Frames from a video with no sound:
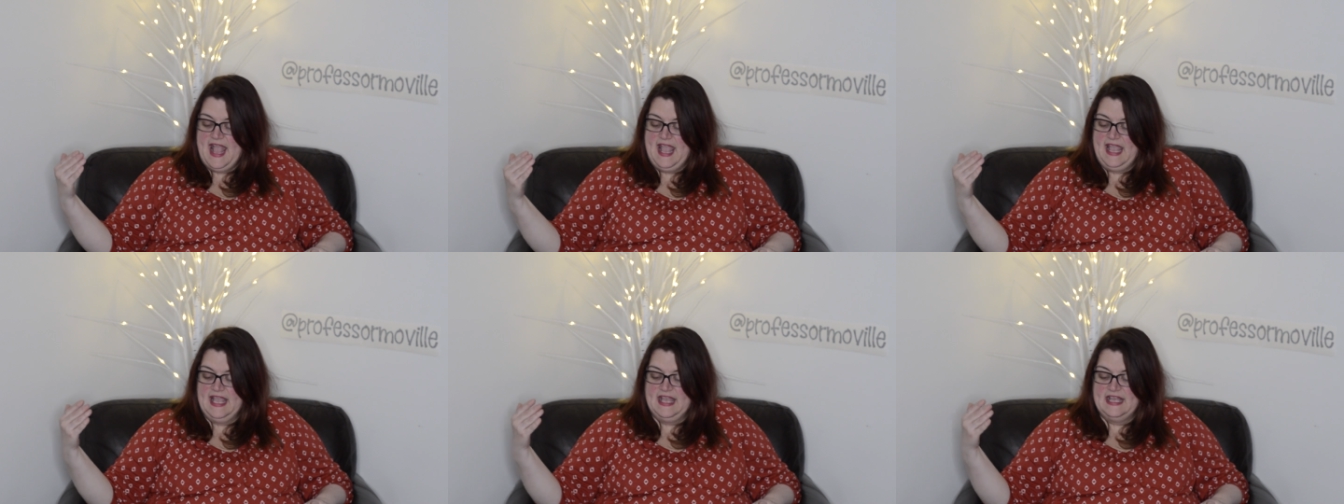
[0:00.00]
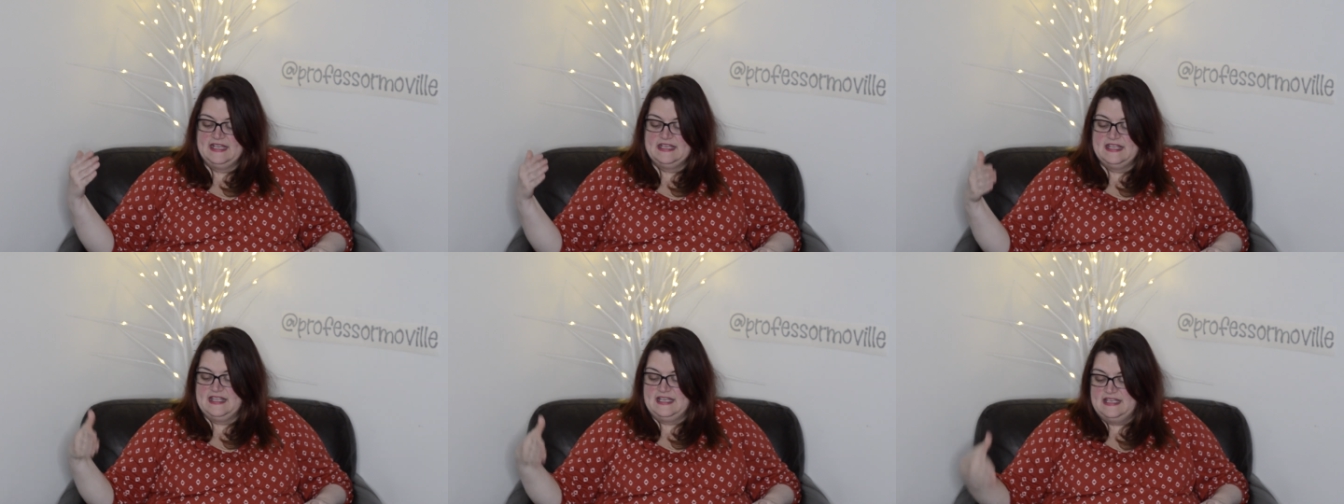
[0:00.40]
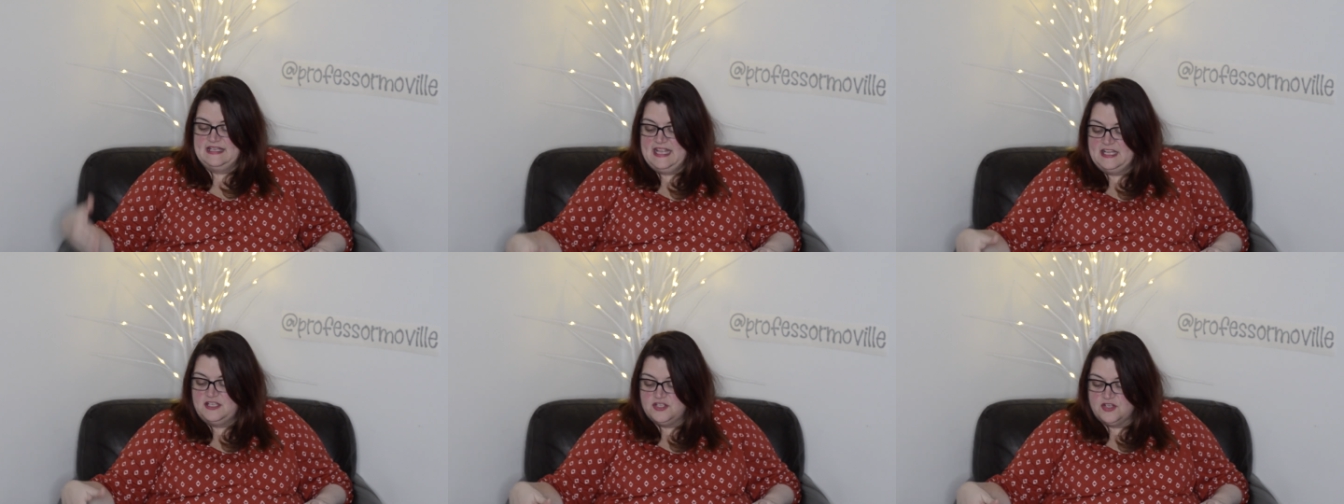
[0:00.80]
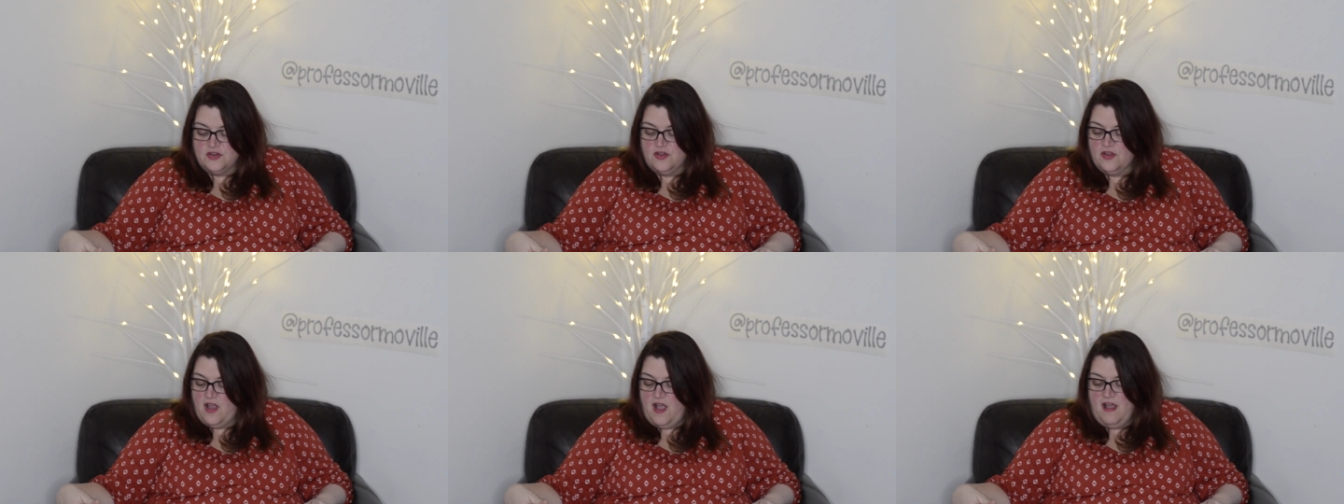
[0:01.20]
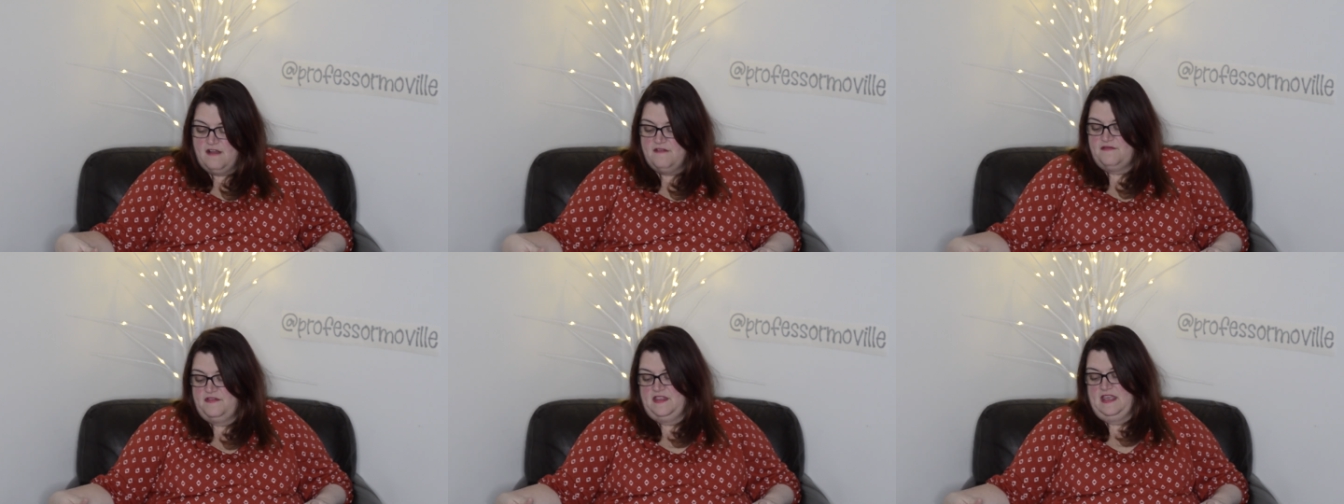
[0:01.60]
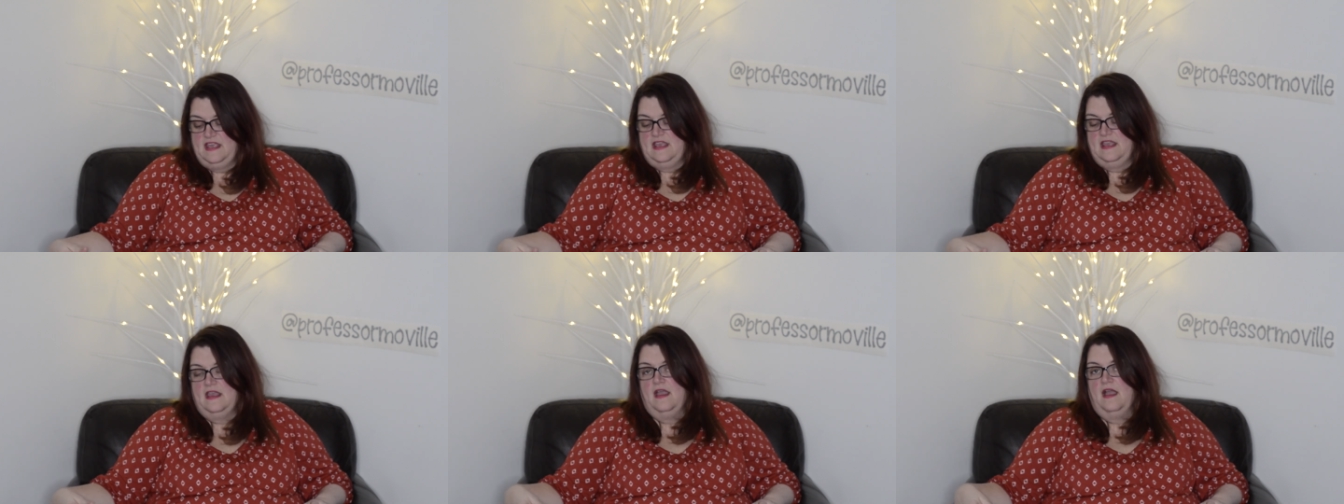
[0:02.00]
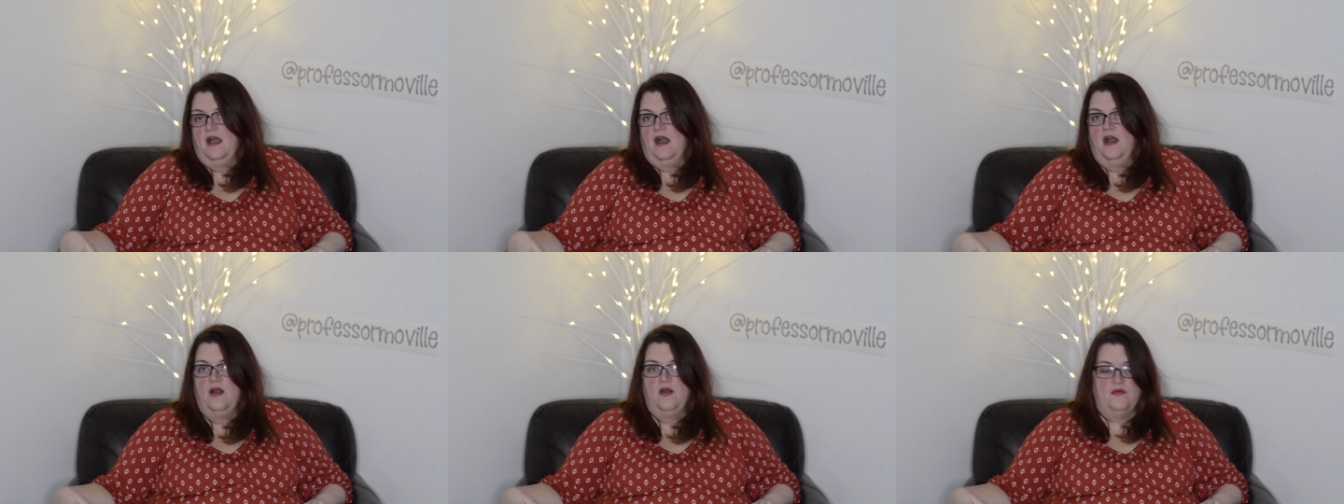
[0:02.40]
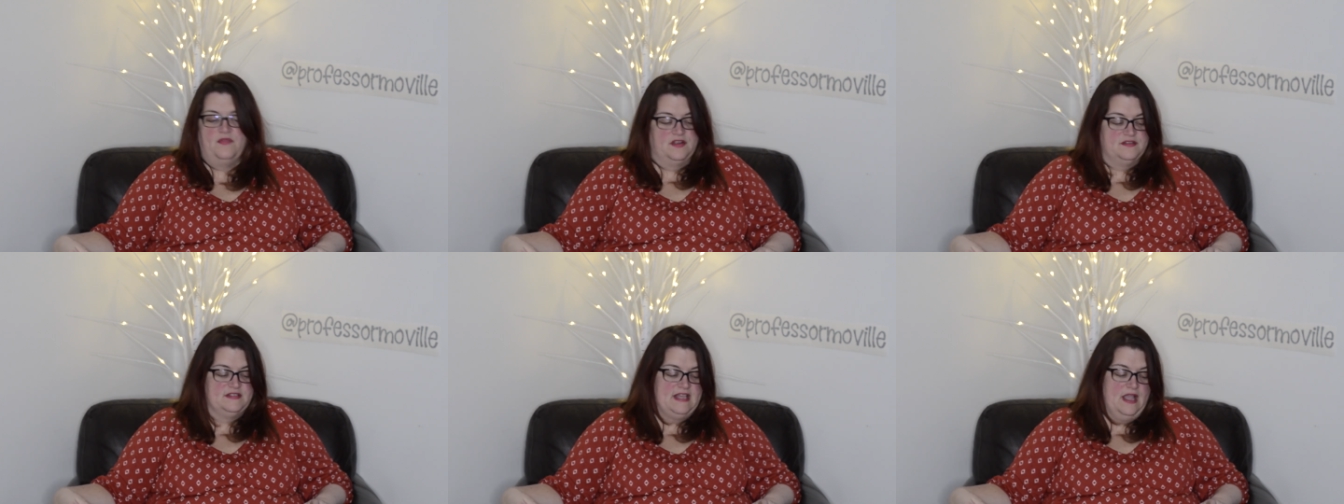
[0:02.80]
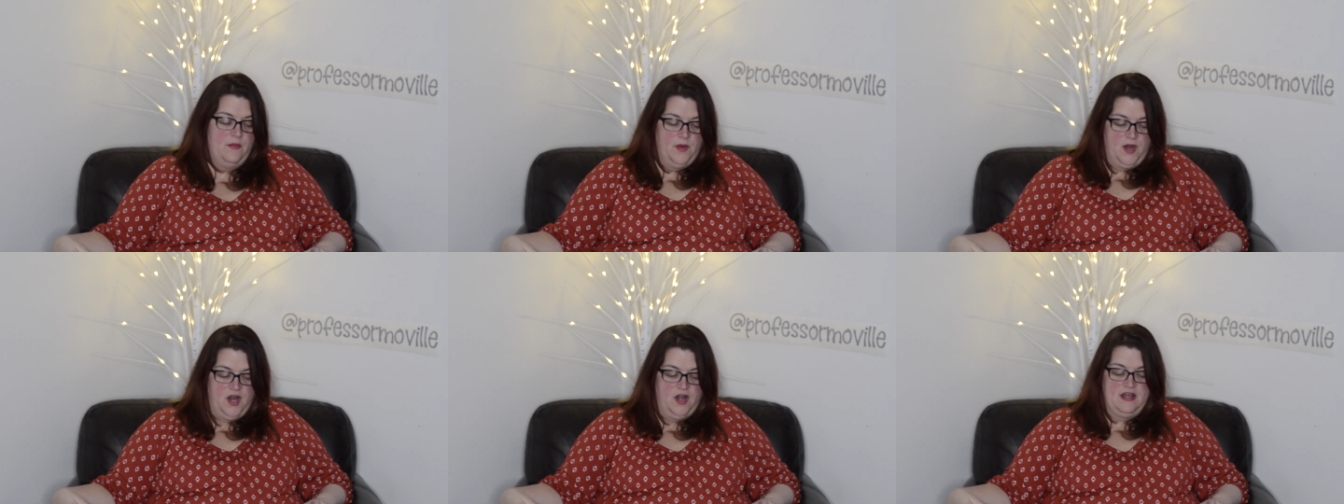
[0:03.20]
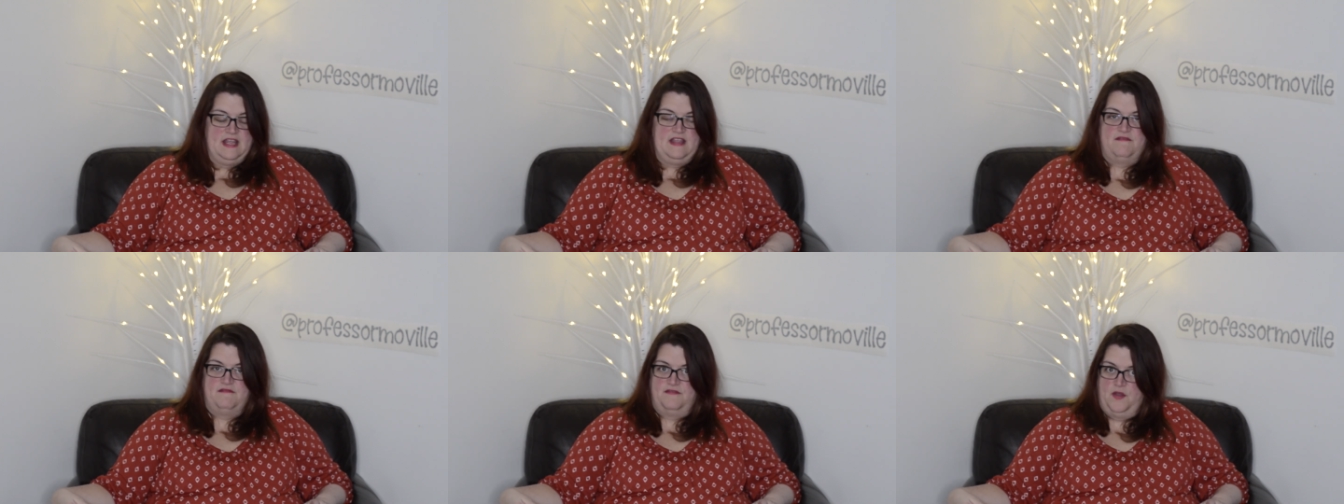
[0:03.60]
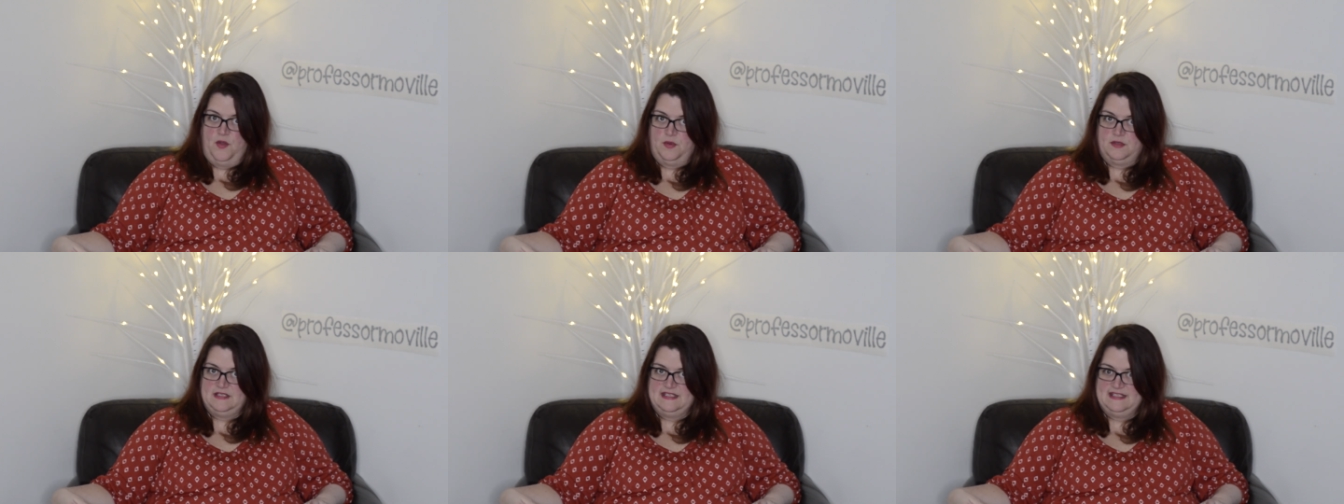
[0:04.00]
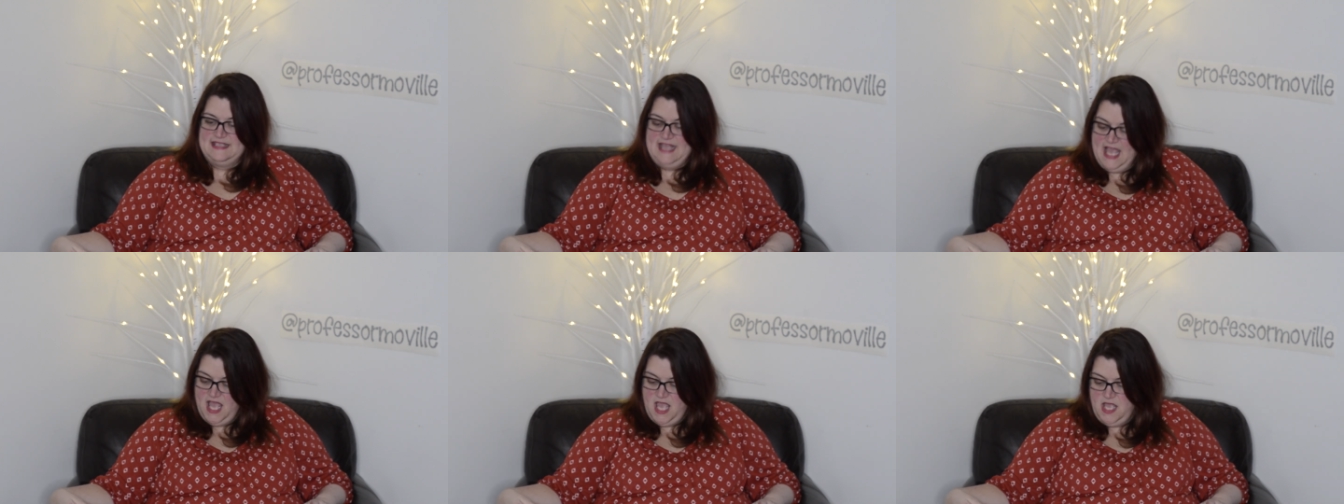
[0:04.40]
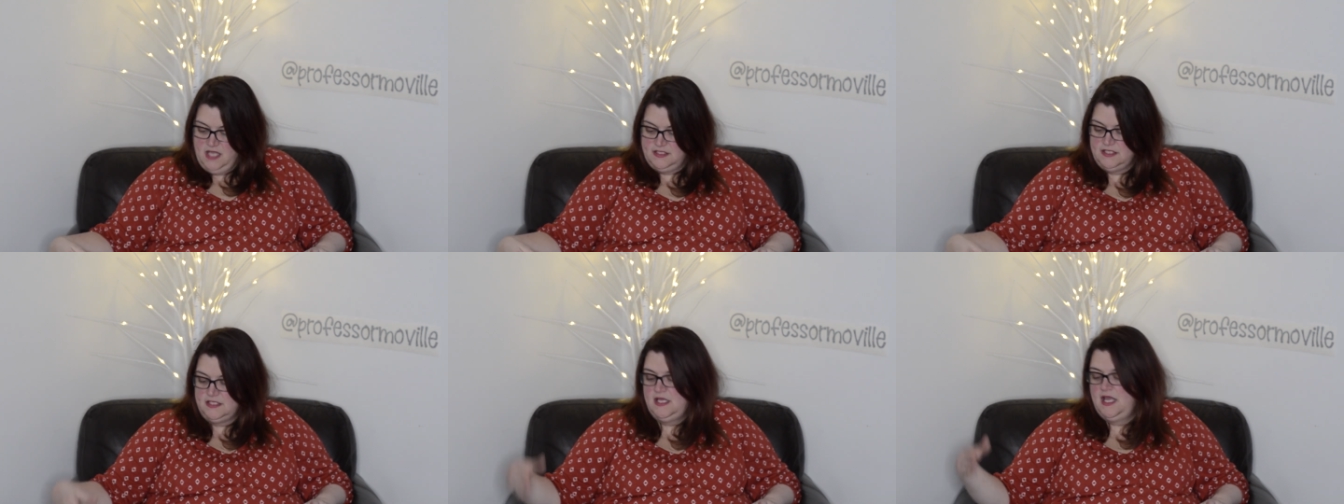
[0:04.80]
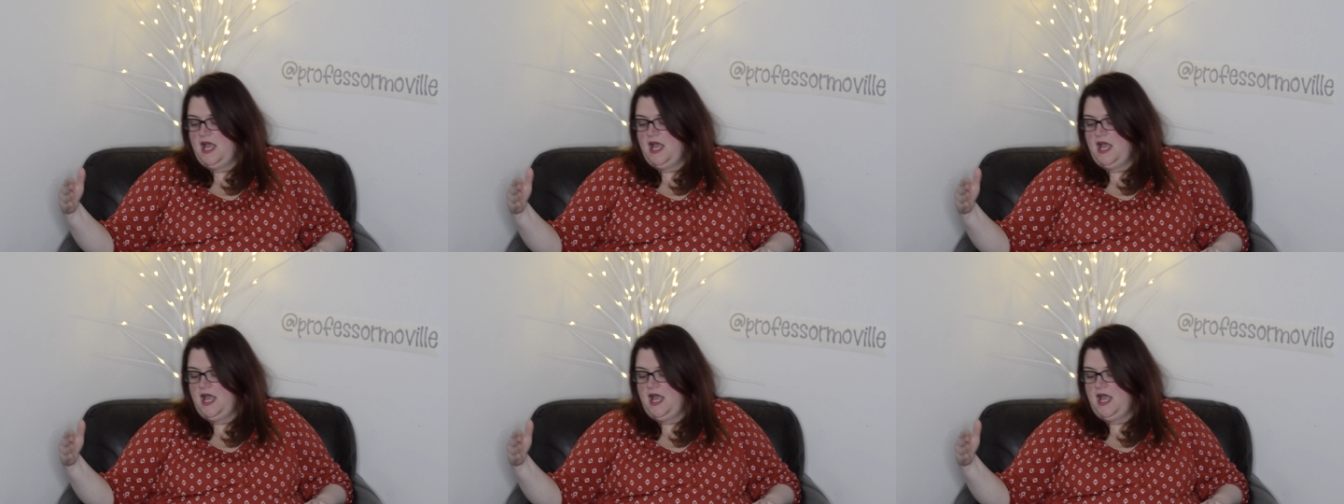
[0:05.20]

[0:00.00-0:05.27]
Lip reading: and the nature of the, there's that word, evoked set,